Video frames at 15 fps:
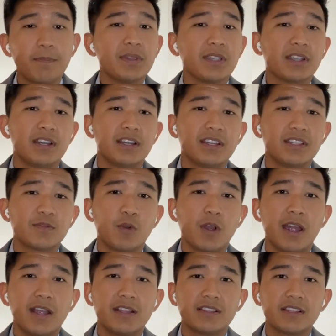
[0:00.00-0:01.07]
because what
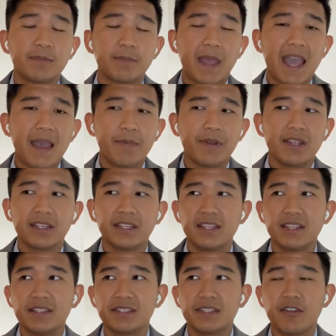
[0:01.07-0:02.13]
ends up happening
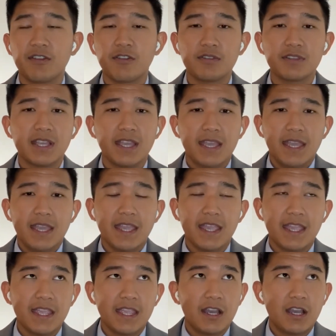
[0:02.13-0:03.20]
is there's
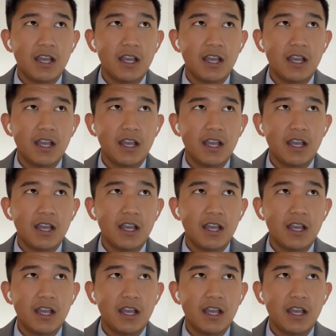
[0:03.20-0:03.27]
a